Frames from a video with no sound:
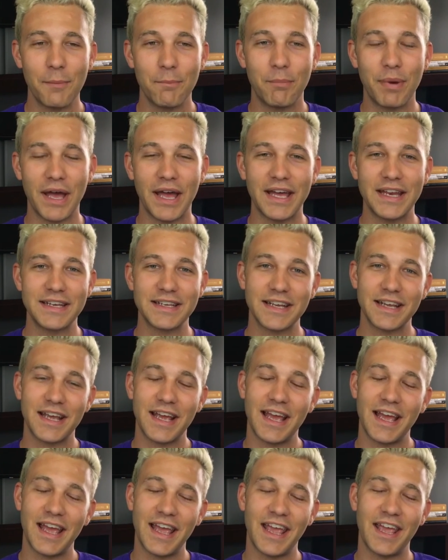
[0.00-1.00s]
But
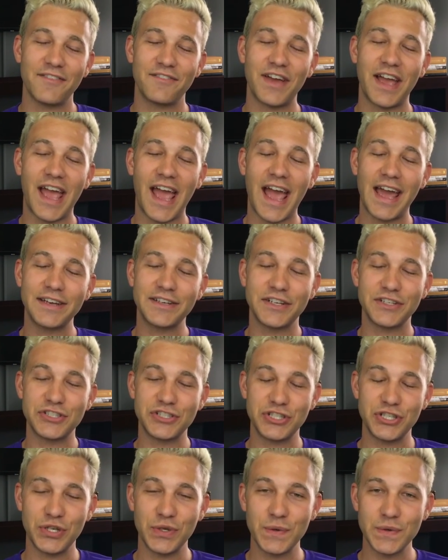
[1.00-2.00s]
if I had to
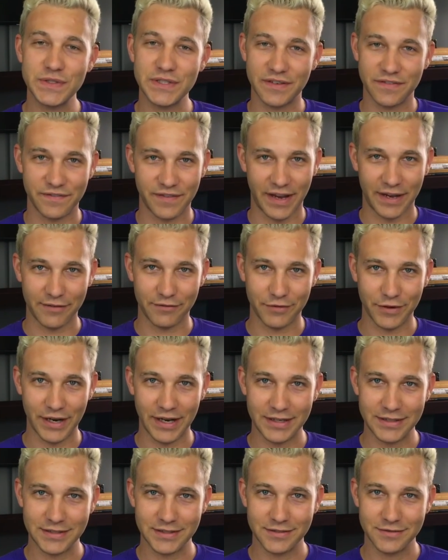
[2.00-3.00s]
choose a
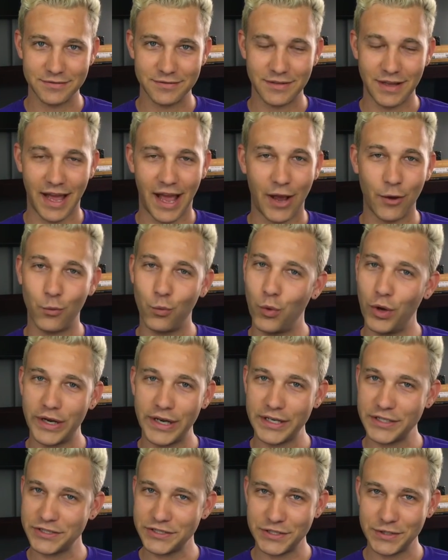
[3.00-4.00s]
favorite, I
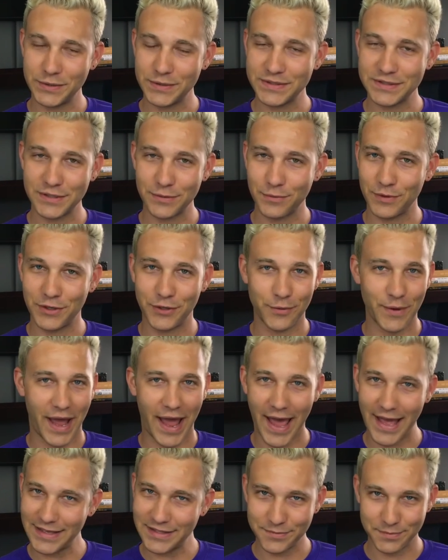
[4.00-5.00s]
wouldn't choose someone who
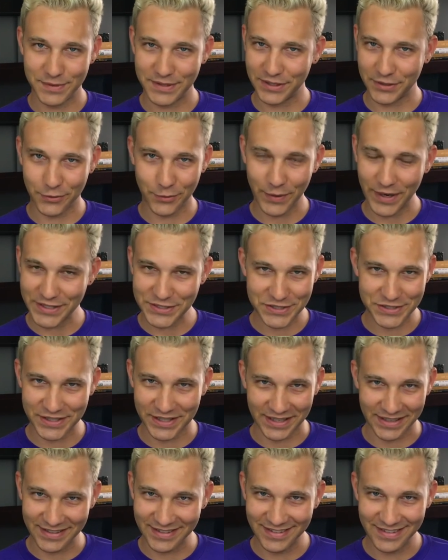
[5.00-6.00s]
asked me the
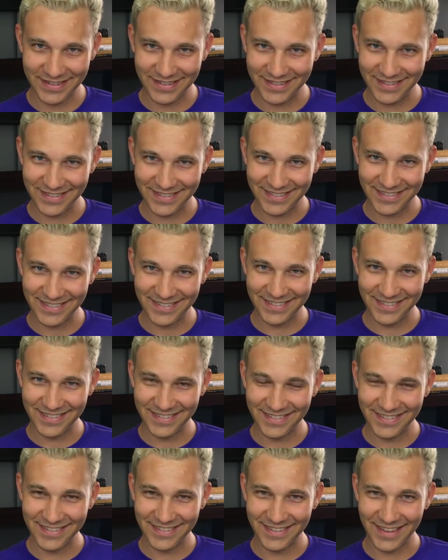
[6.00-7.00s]
question.
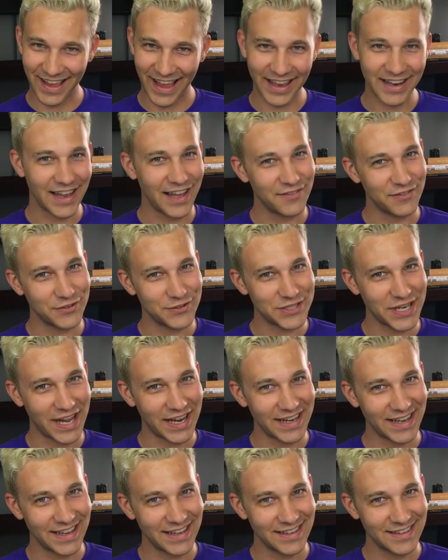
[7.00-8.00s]
I love you,
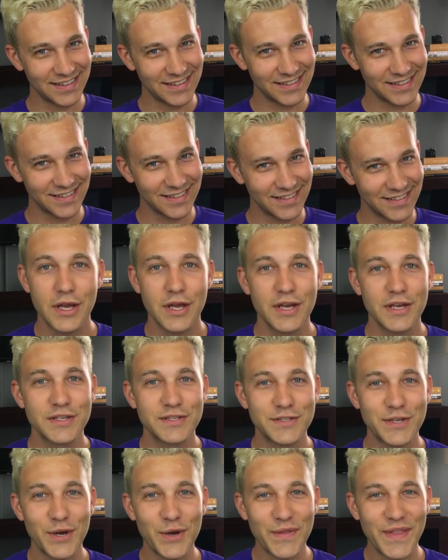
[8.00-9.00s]
Johnny.
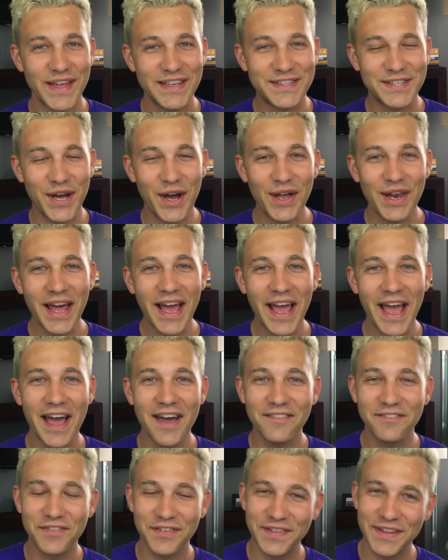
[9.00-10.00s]
So that's all I
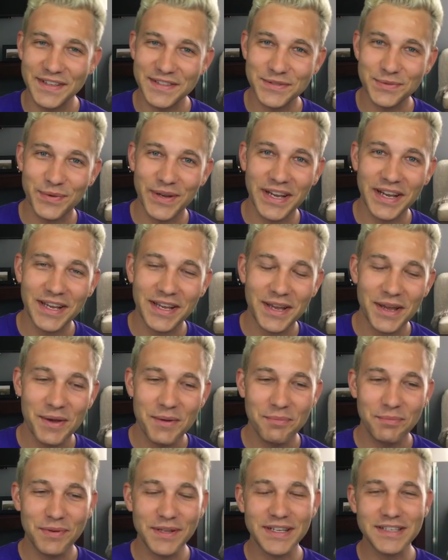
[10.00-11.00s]
have for this week.
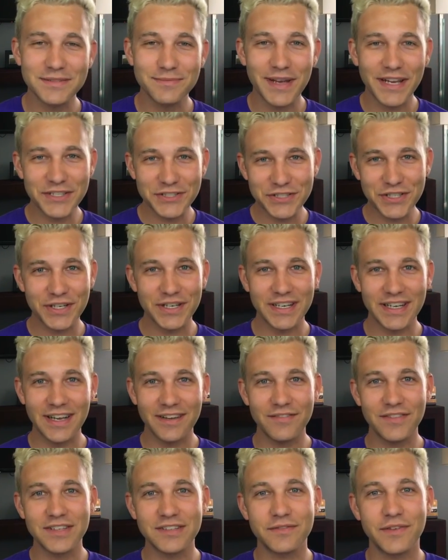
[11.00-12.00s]
Please make sure to
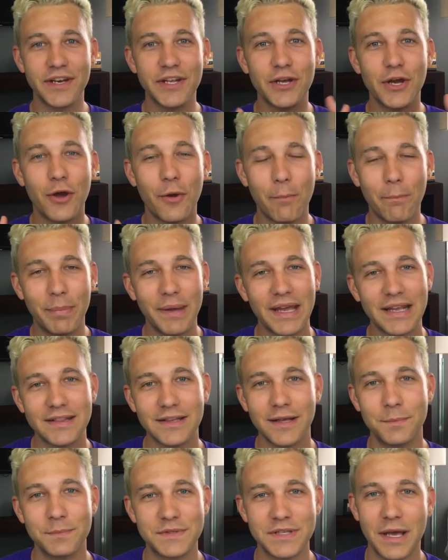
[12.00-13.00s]
give this video a big
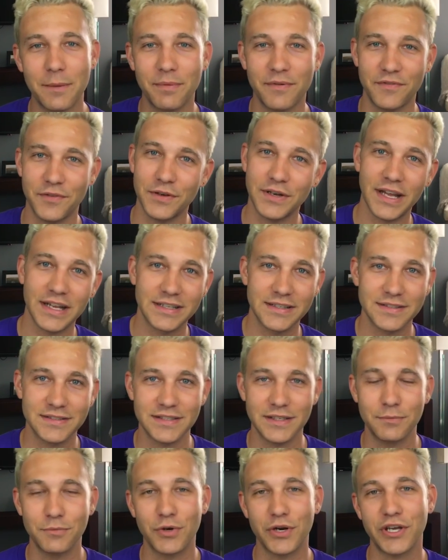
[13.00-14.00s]
thumbs up if you'd like to
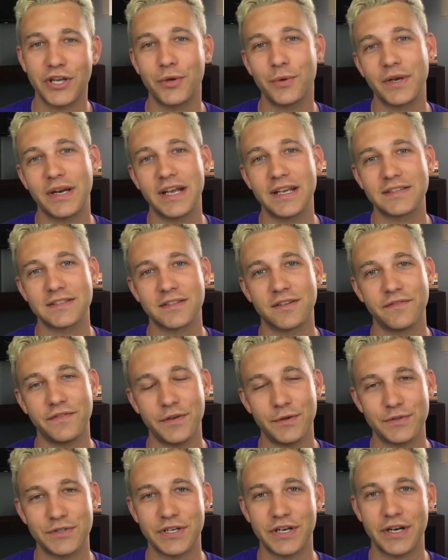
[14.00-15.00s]
see more Q&As in the
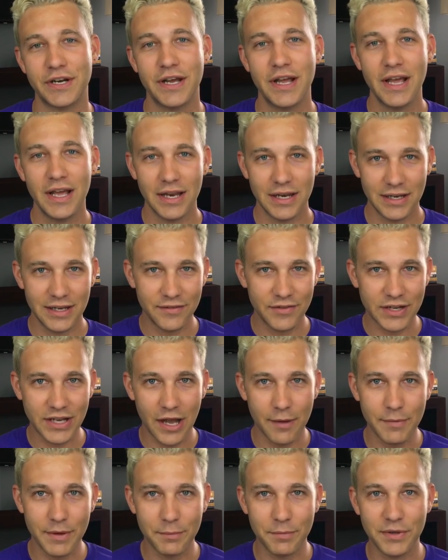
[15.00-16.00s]
future. Leave a
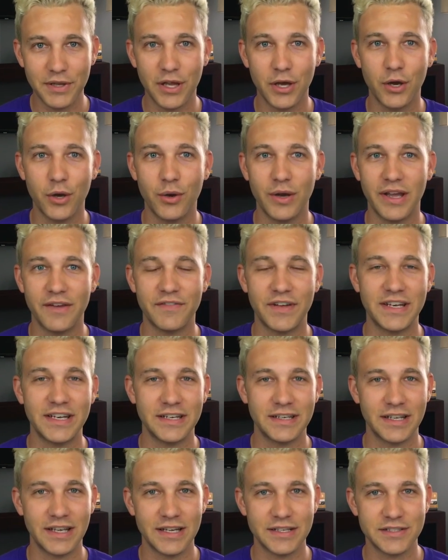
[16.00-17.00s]
comment below. If I
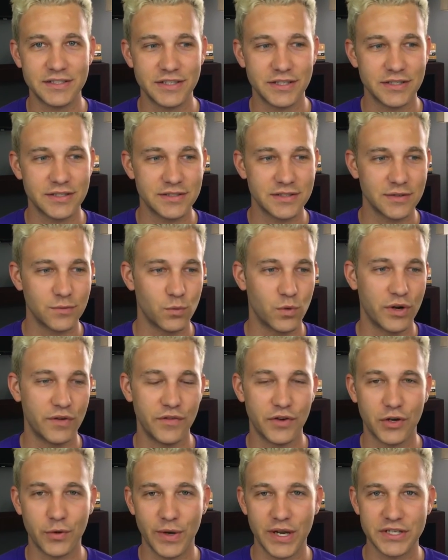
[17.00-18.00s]
didn't get to one of
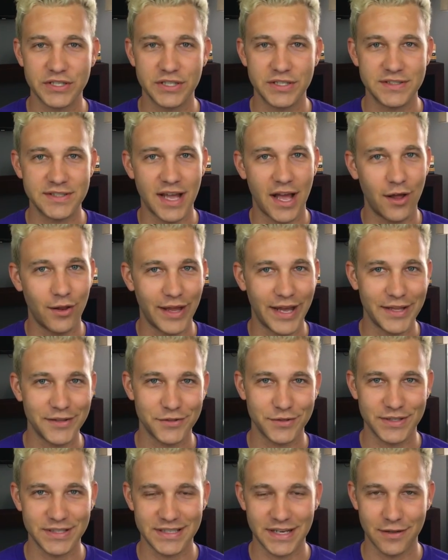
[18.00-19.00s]
your questions, I'll
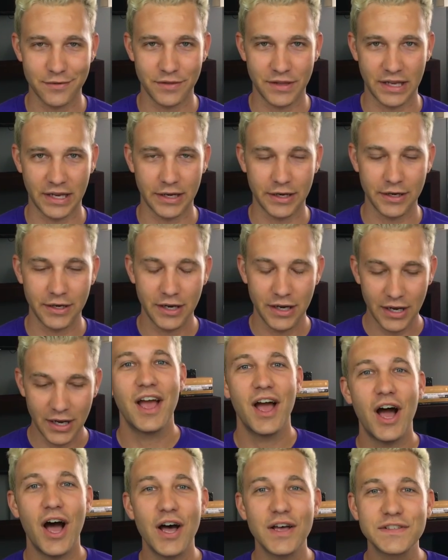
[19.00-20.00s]
answer it down there.
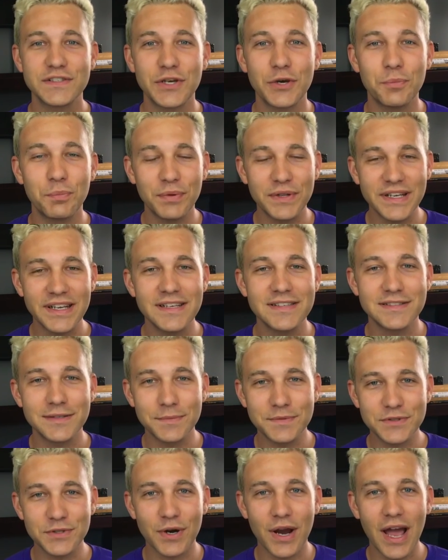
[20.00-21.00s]
Also, please
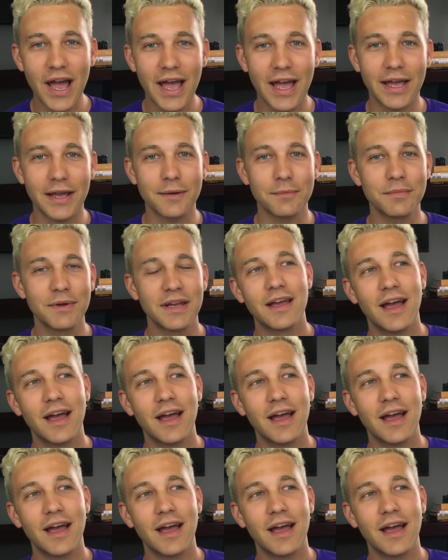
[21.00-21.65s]
subscribe.